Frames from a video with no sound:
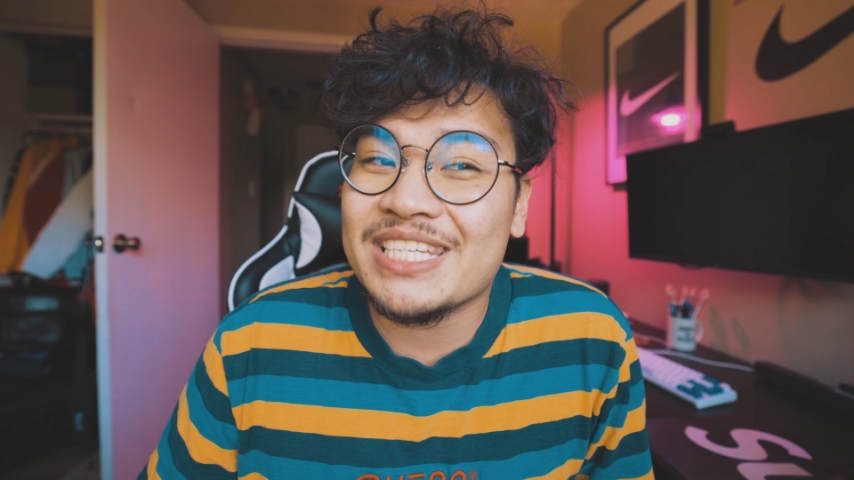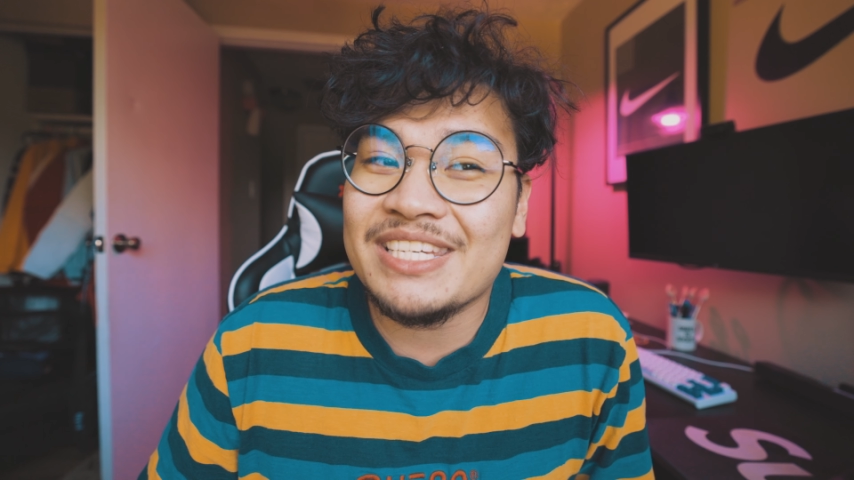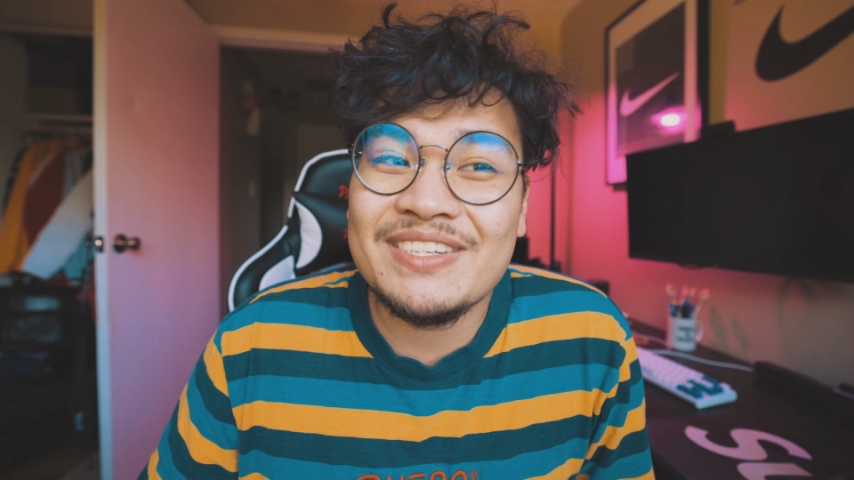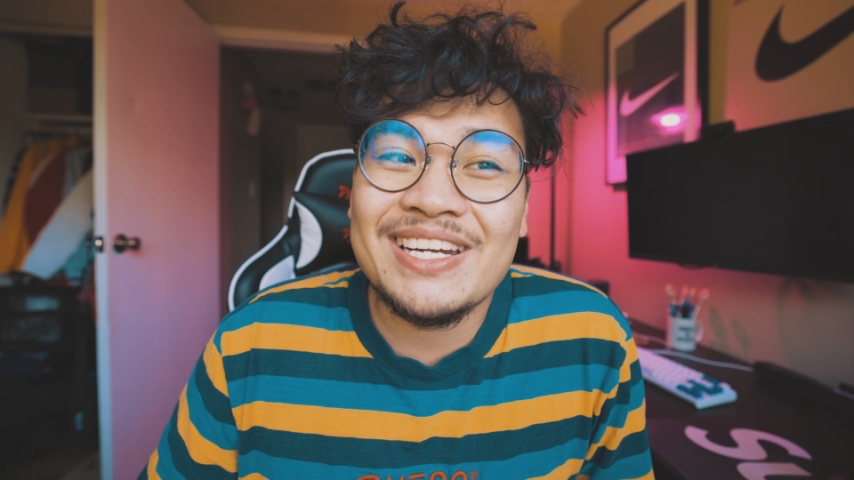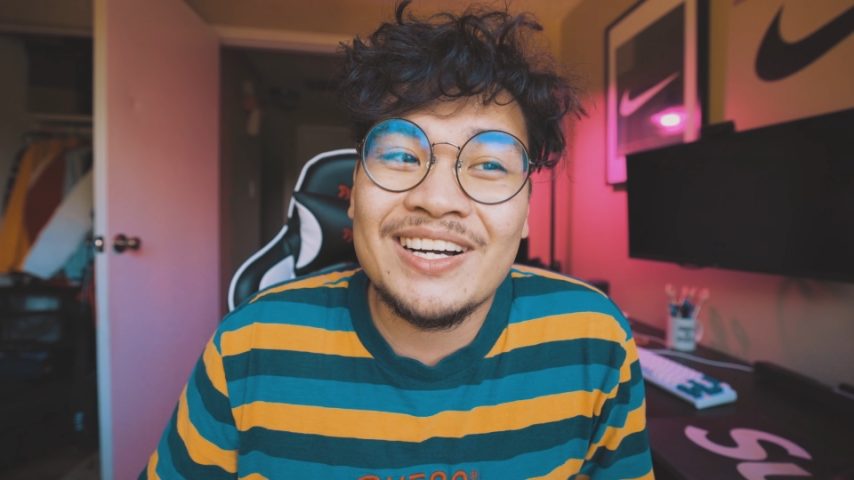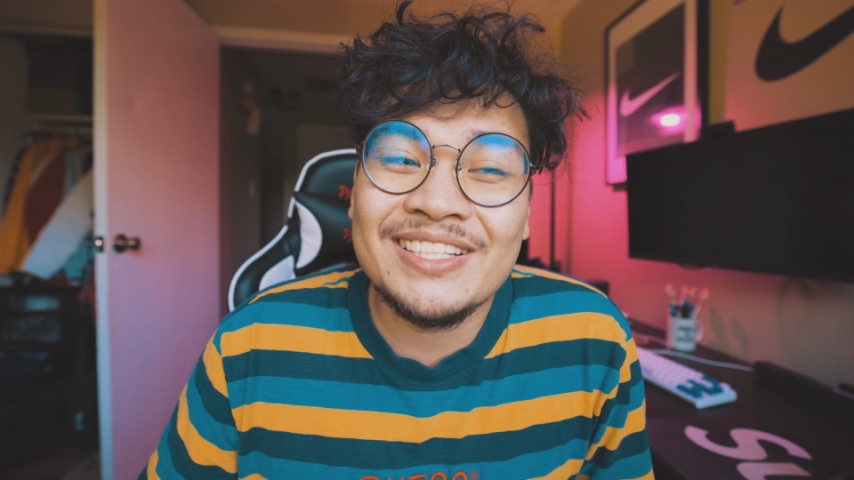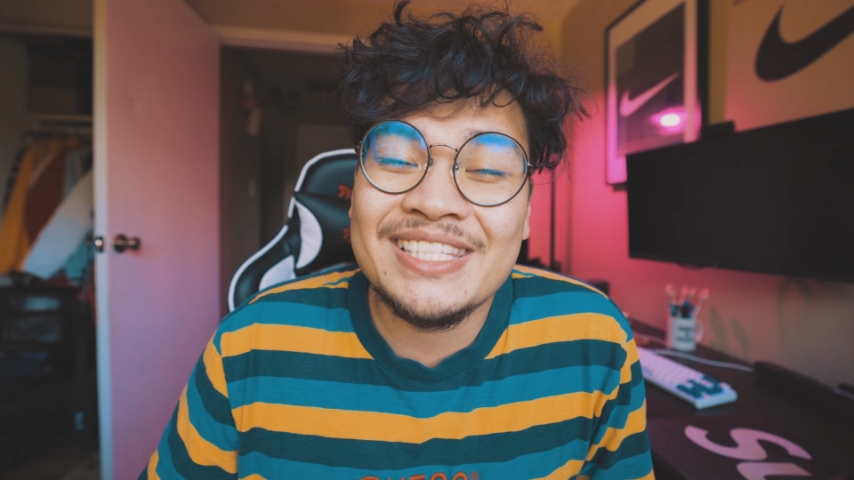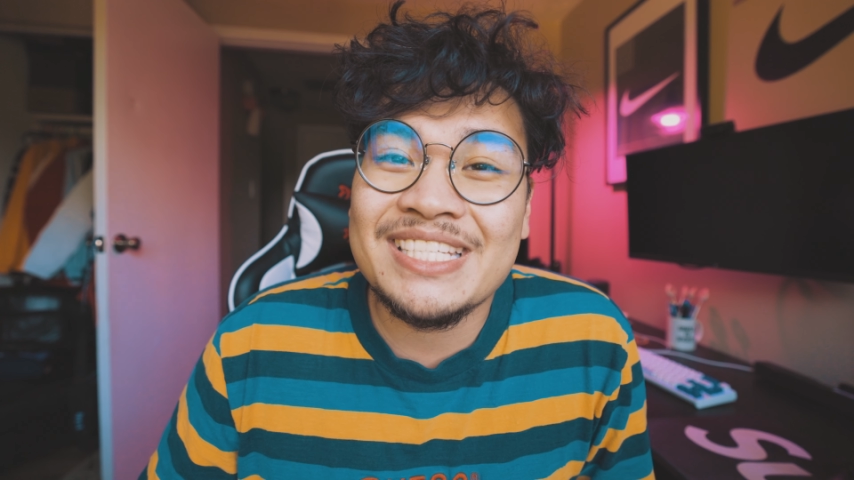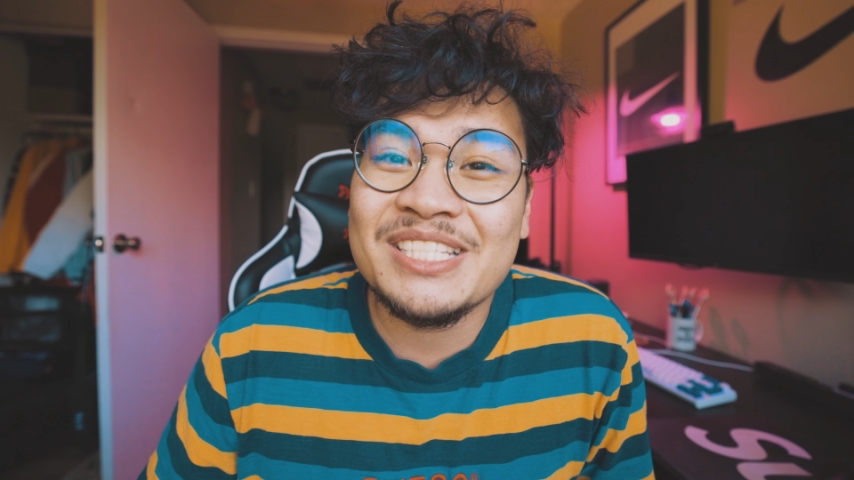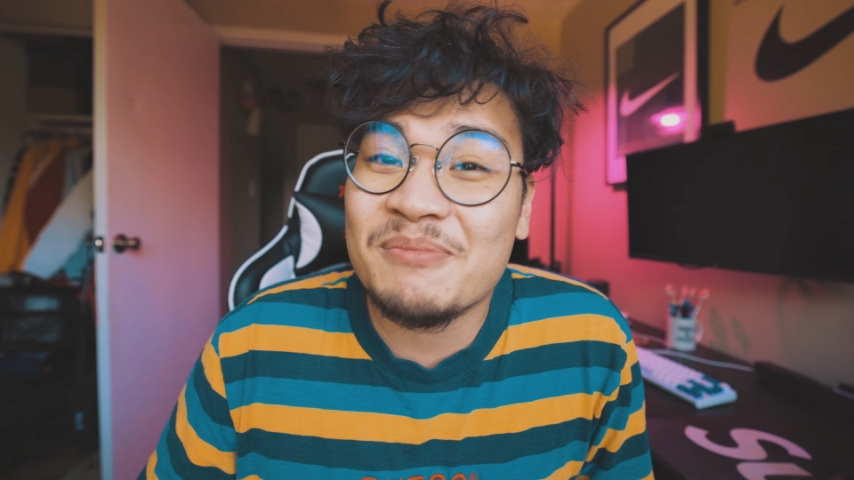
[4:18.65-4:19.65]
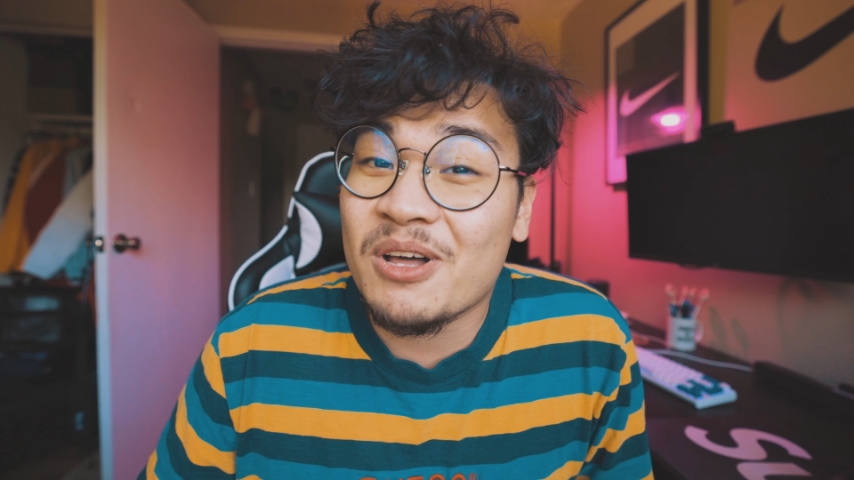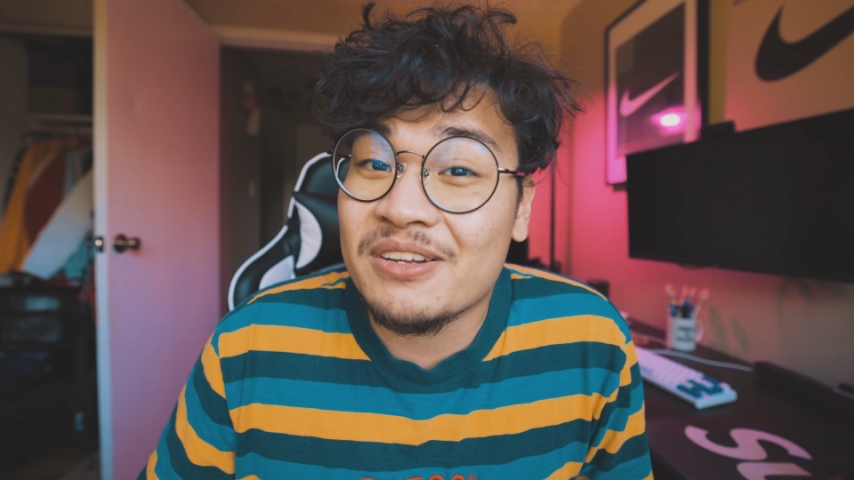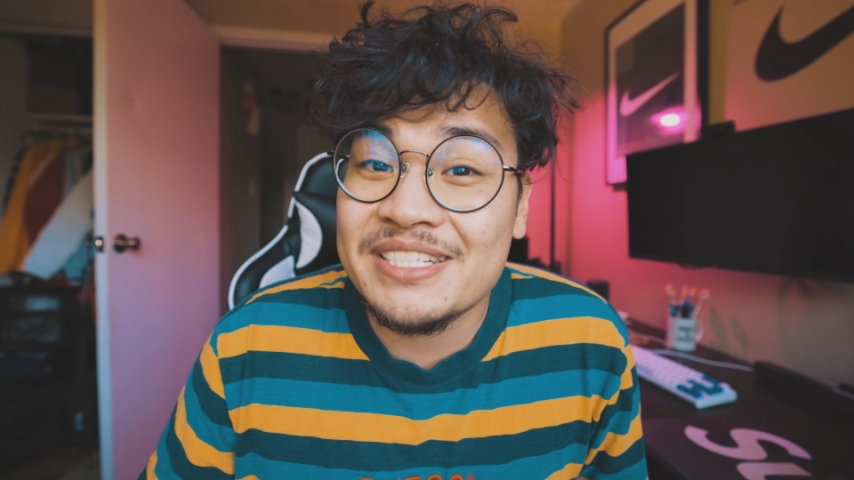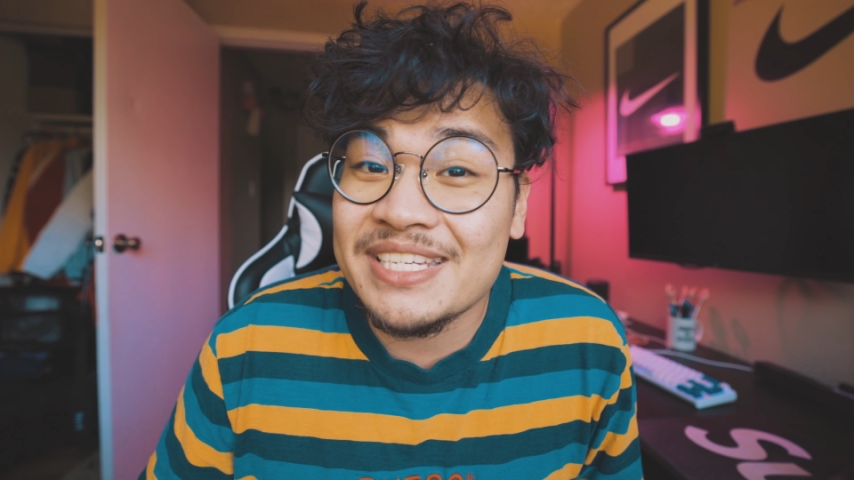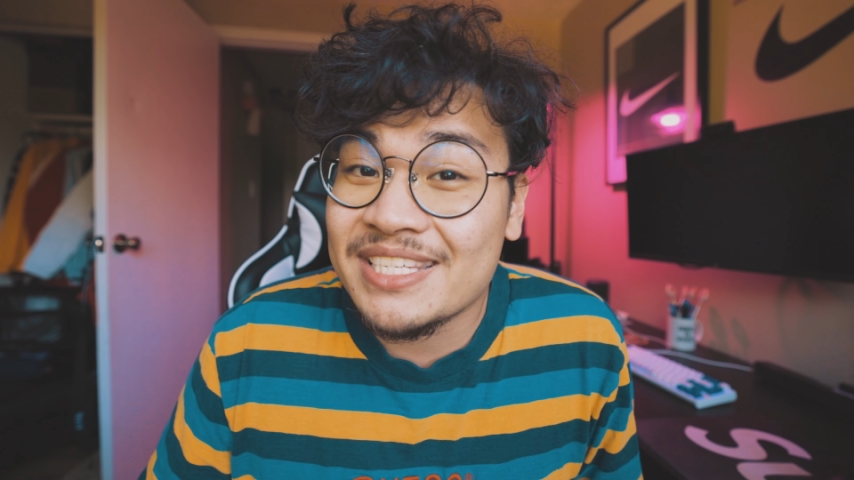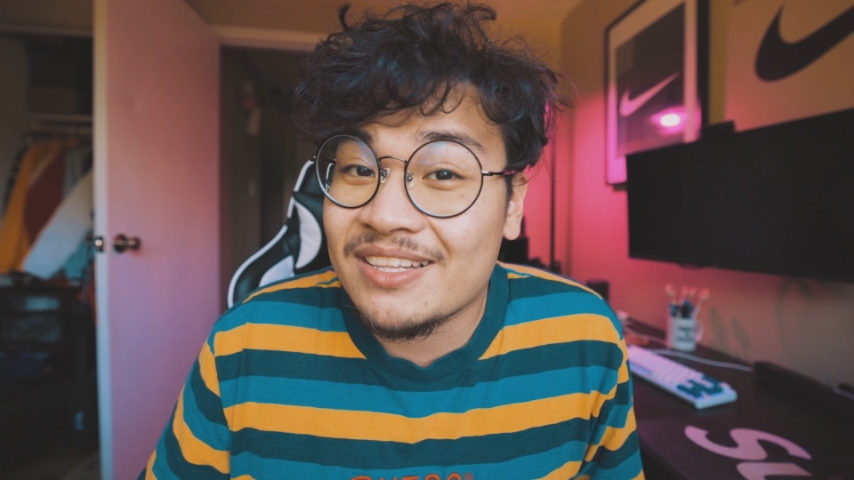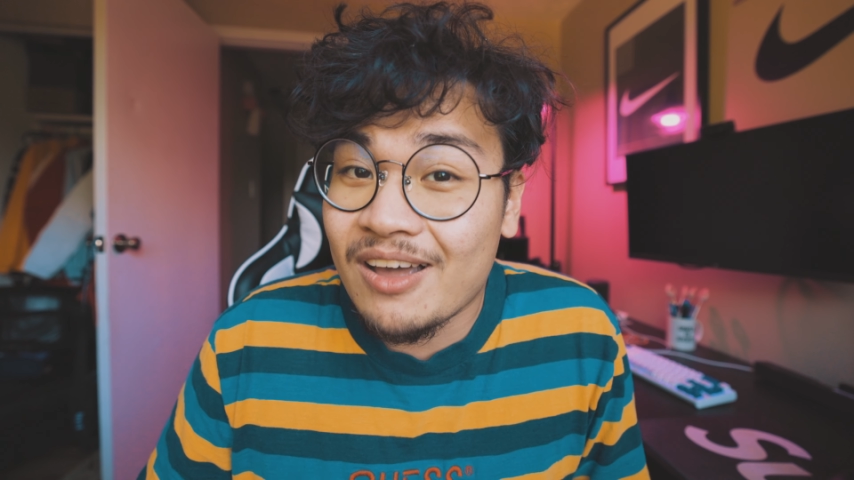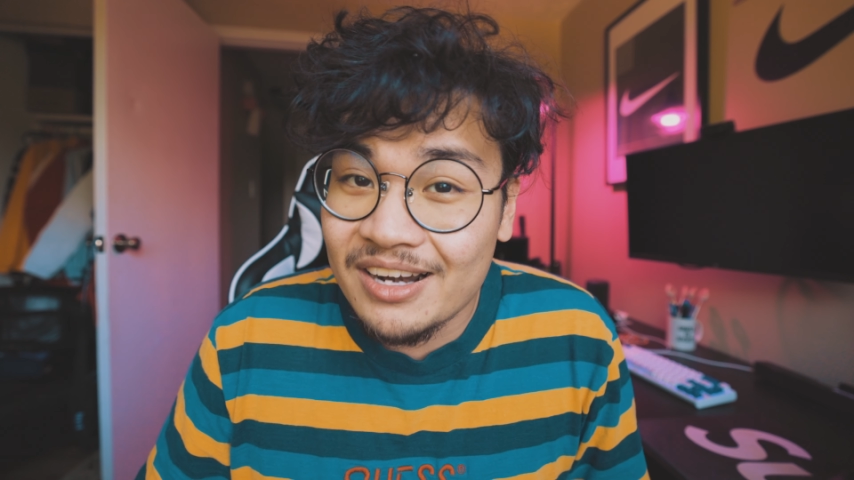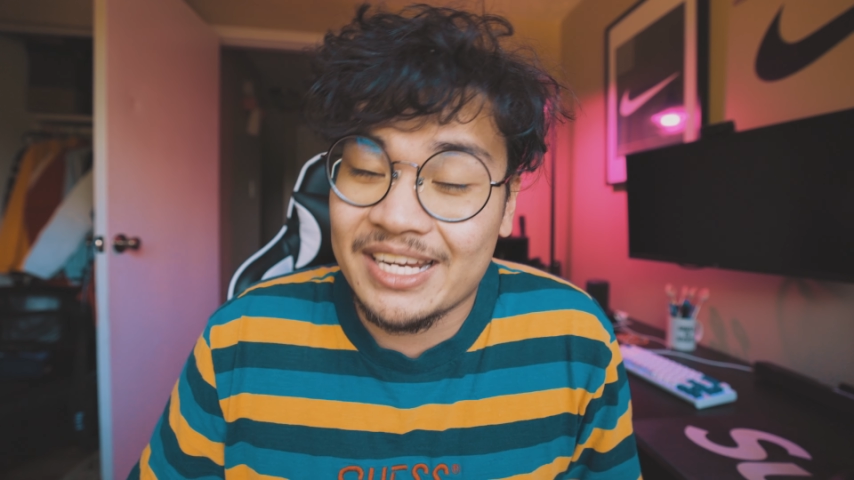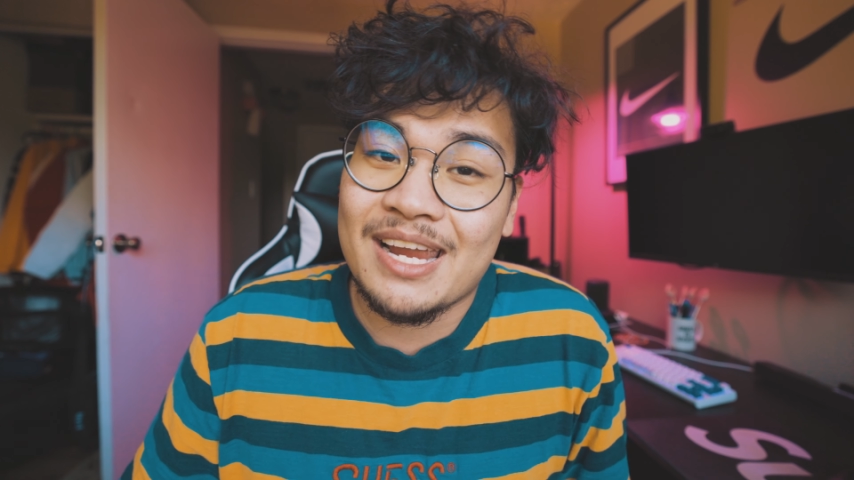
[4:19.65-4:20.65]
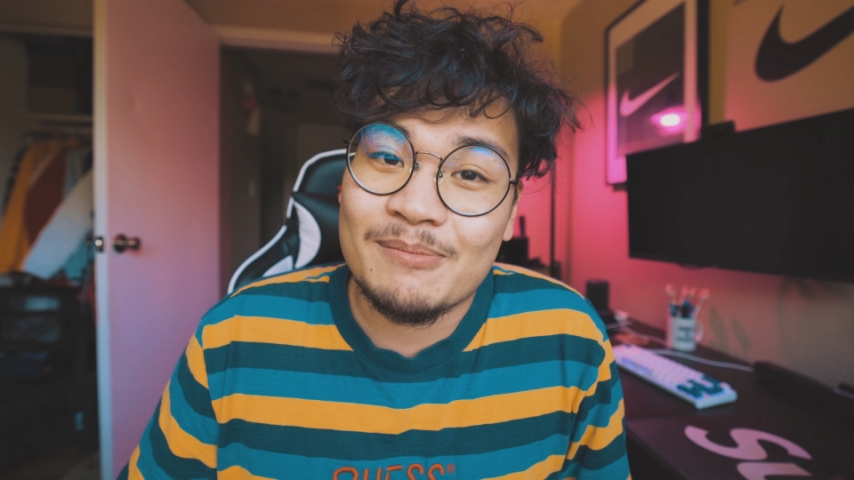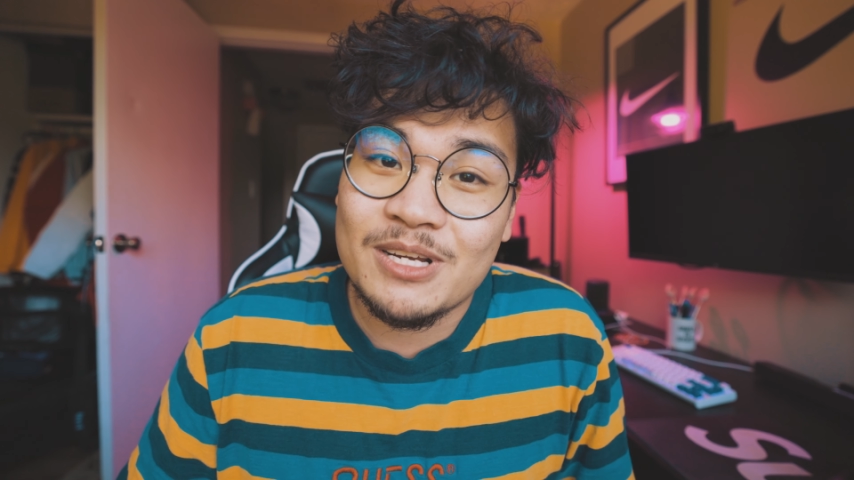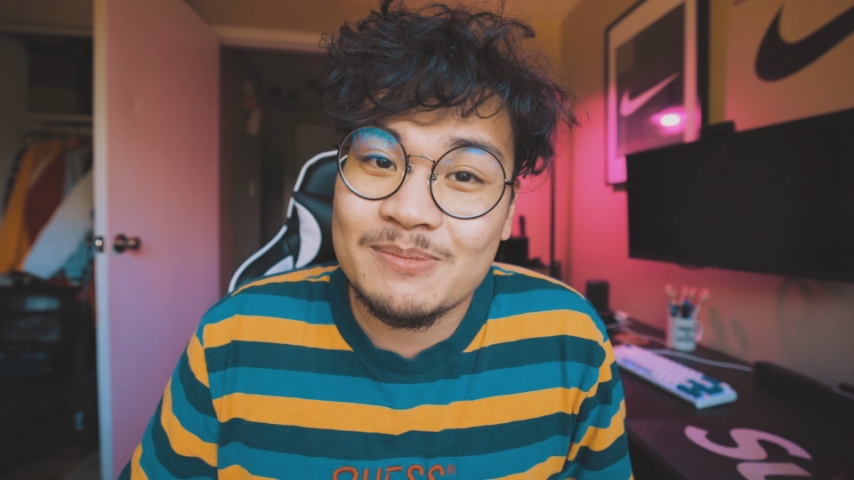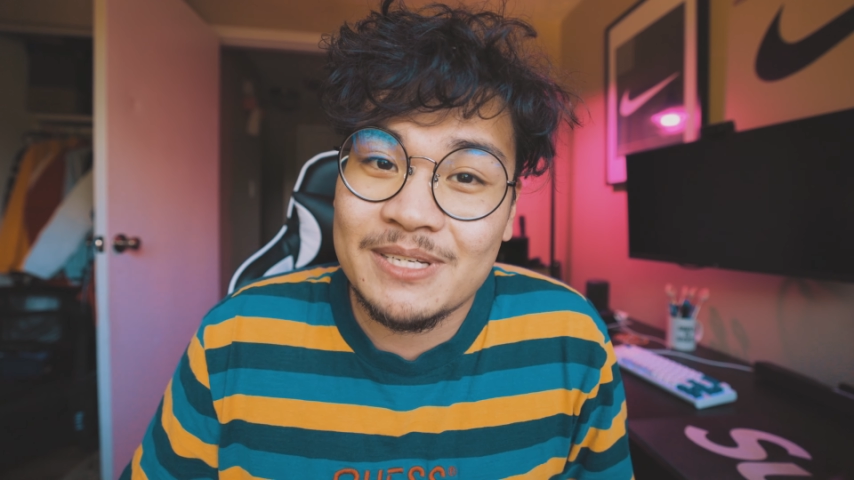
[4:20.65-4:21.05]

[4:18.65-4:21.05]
even on these smaller DSLR cameras,